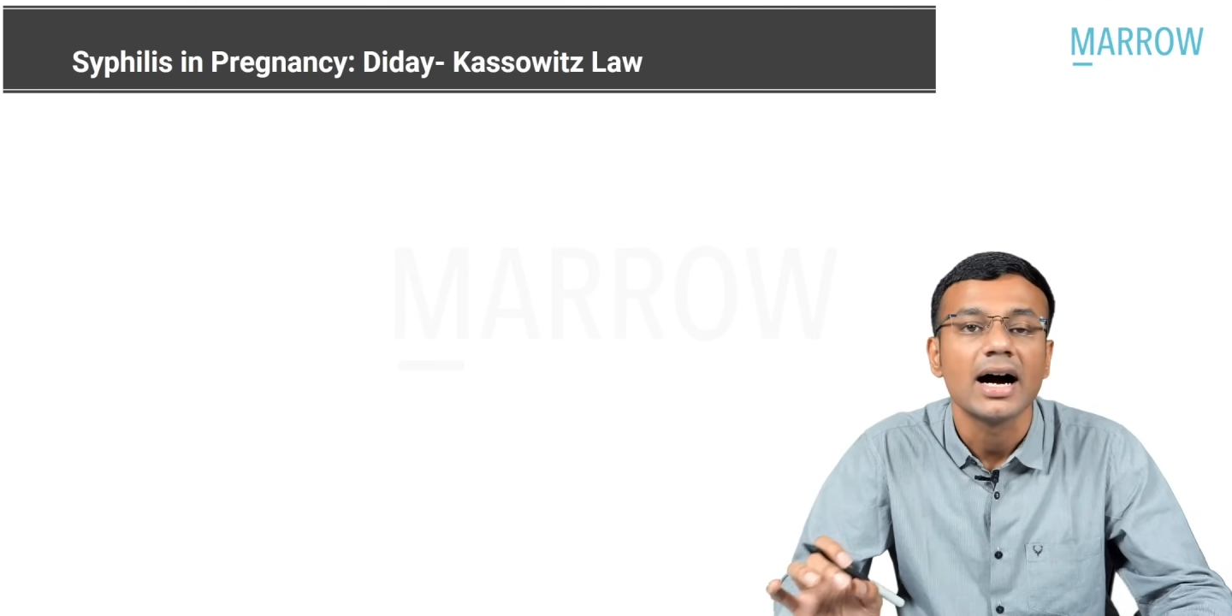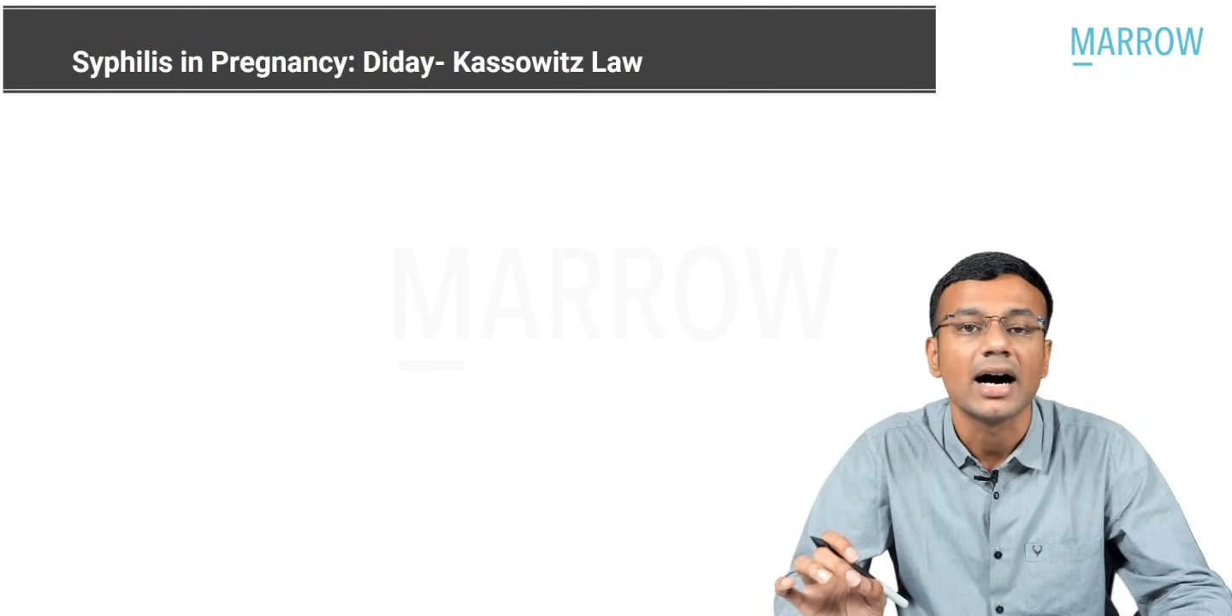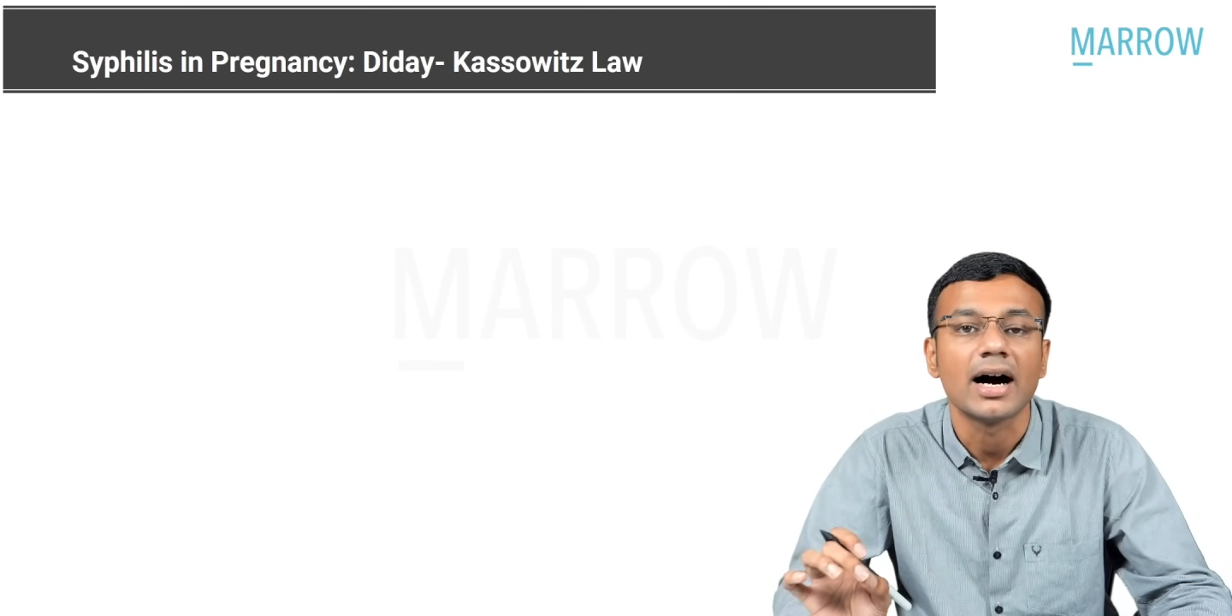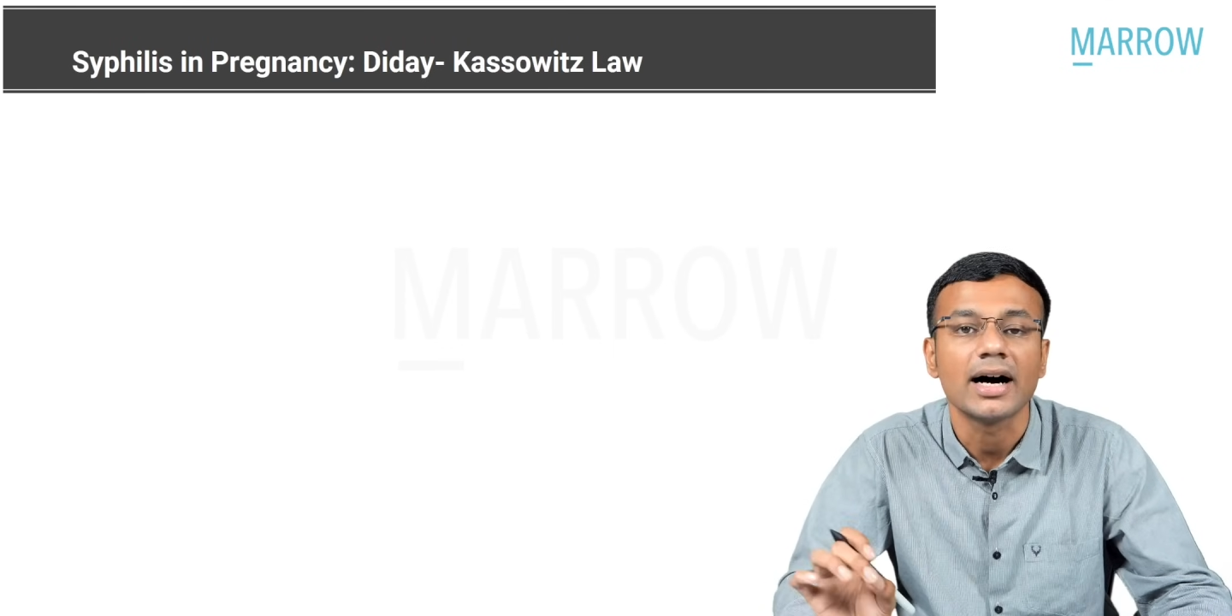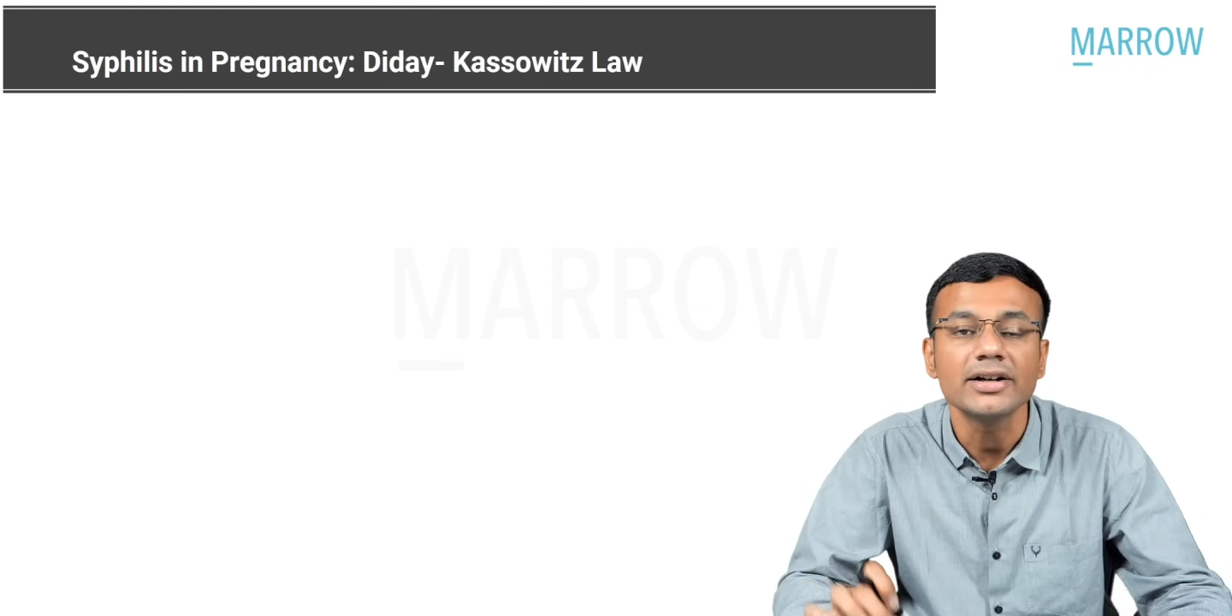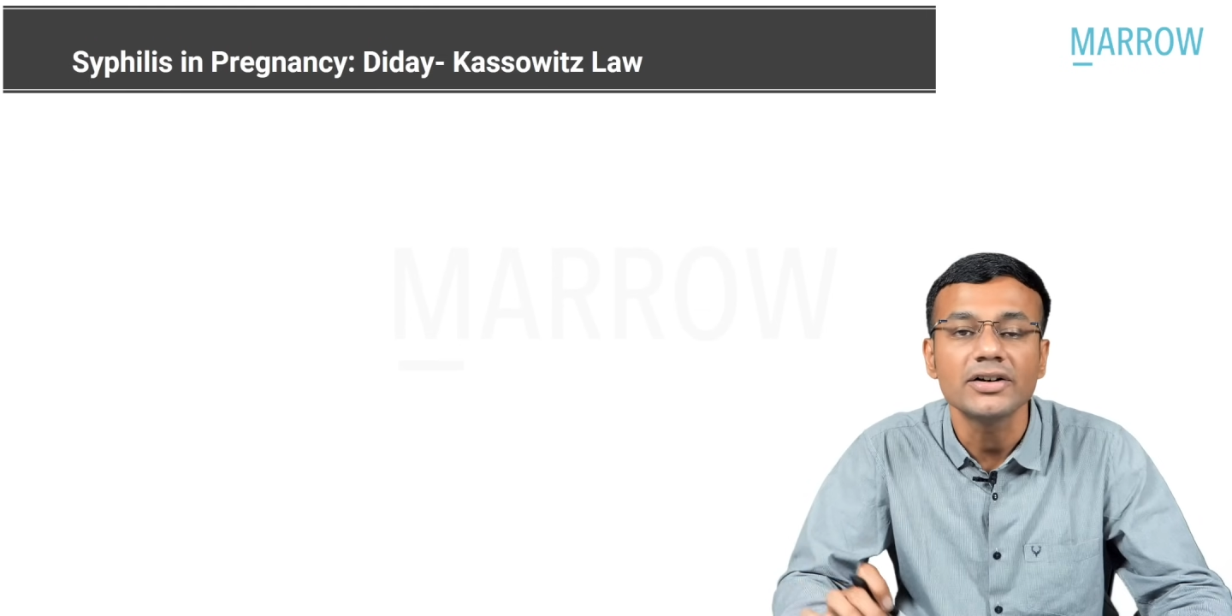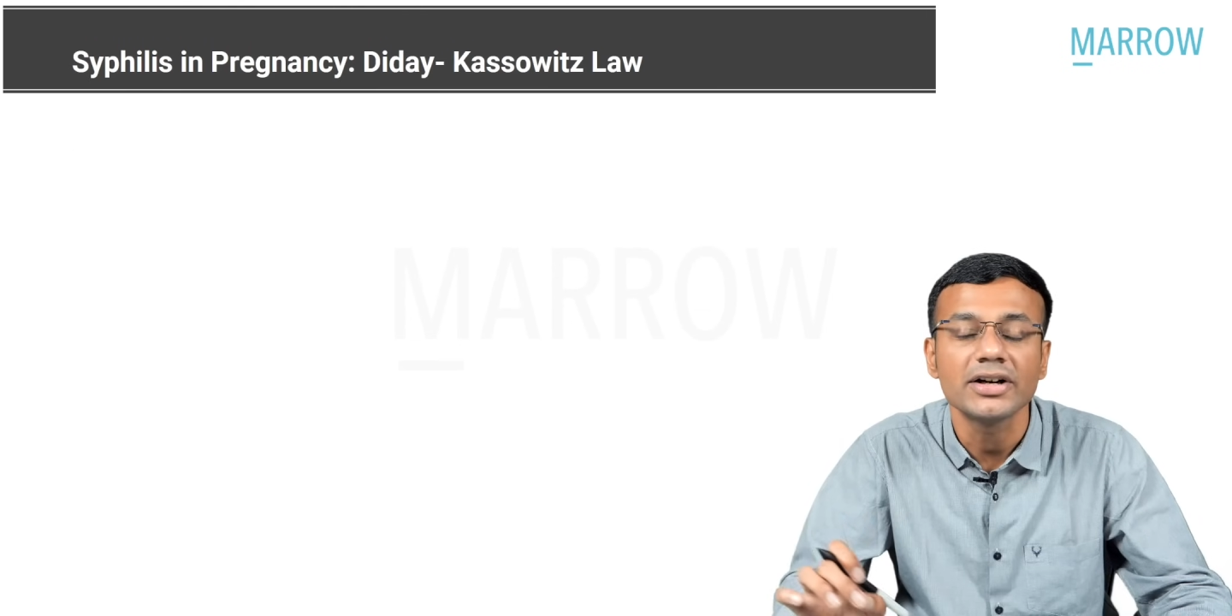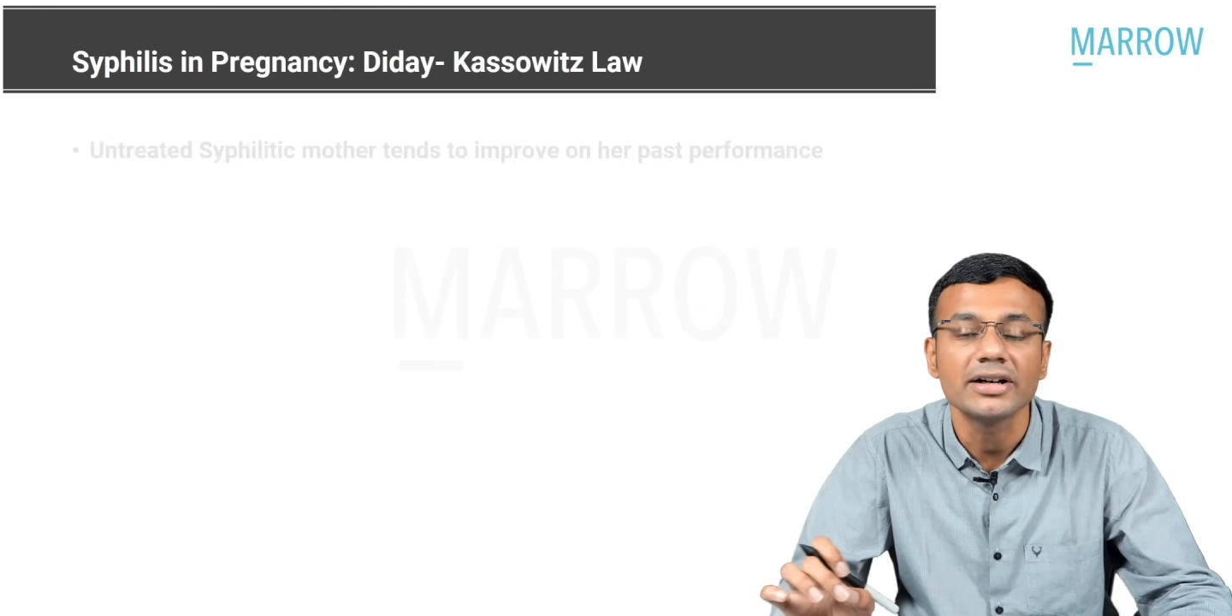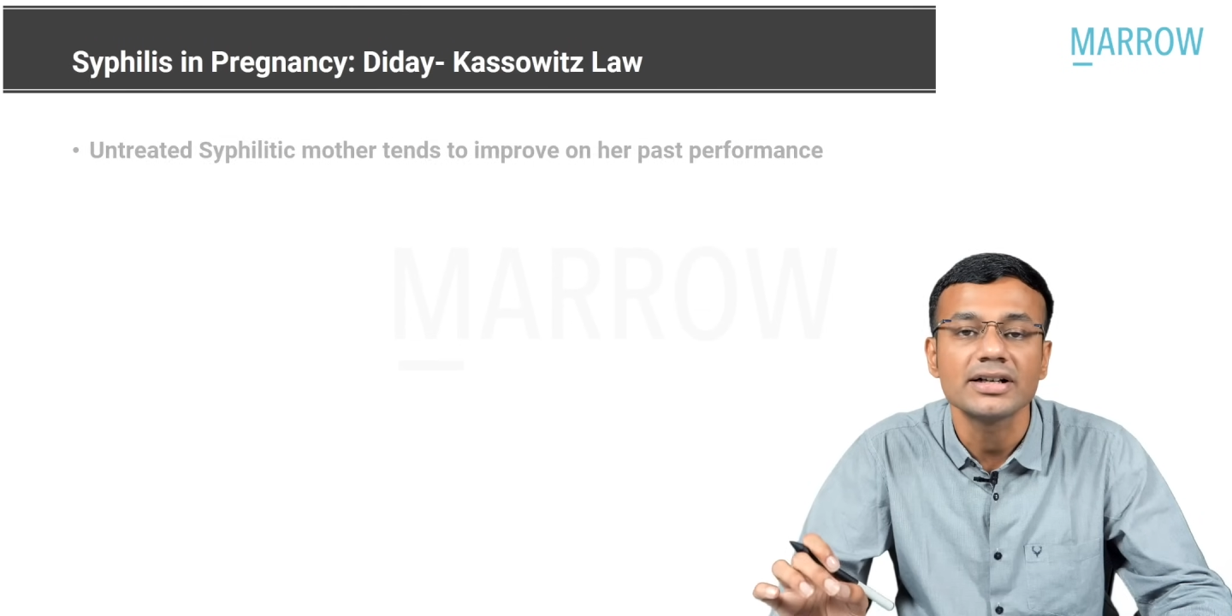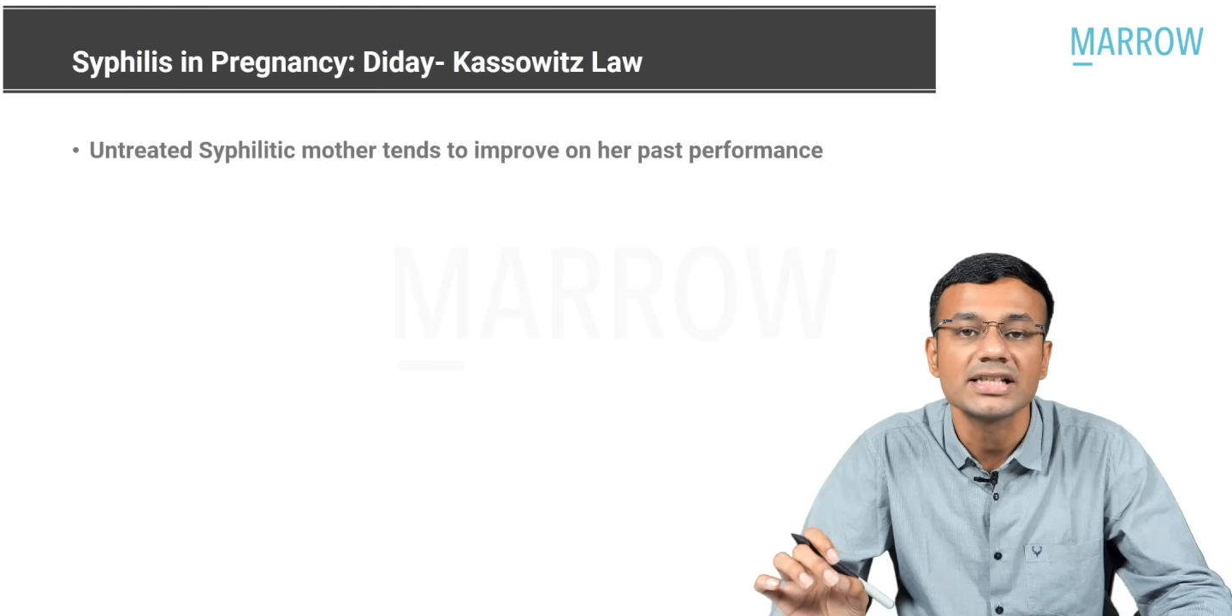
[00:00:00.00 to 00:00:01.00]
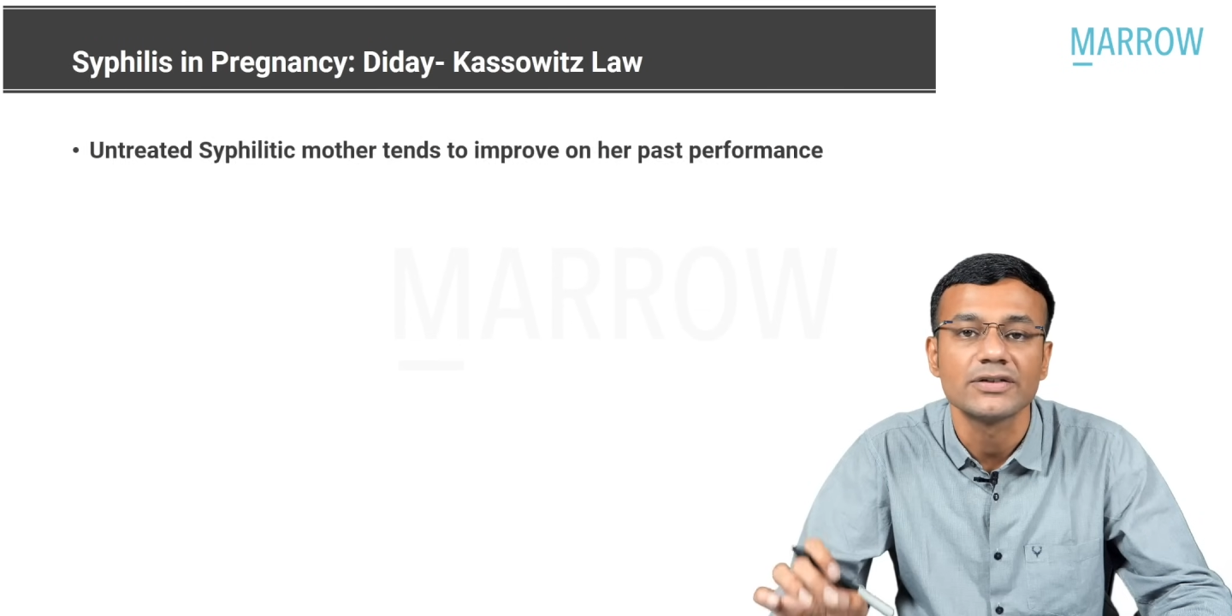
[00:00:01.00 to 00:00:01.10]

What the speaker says: a untreated